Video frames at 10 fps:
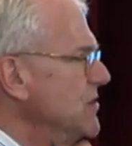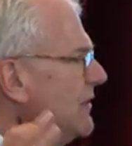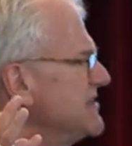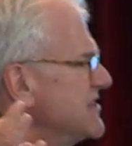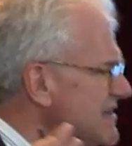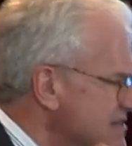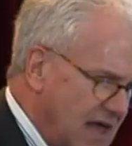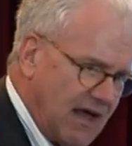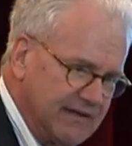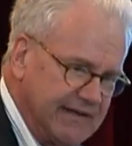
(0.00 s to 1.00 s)
So let's
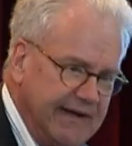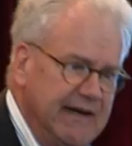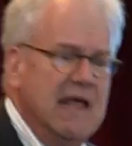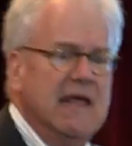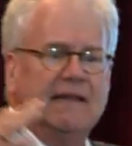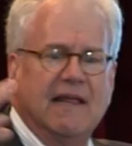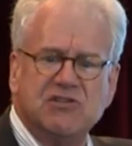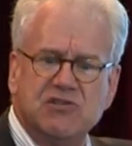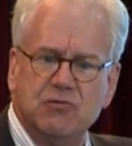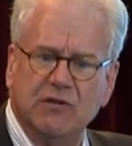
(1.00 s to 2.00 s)
consolidate,
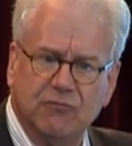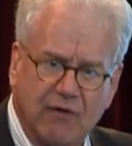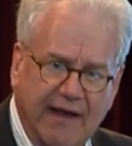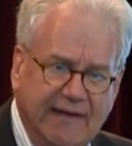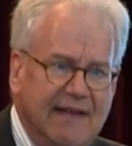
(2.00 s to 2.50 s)
let's do it right,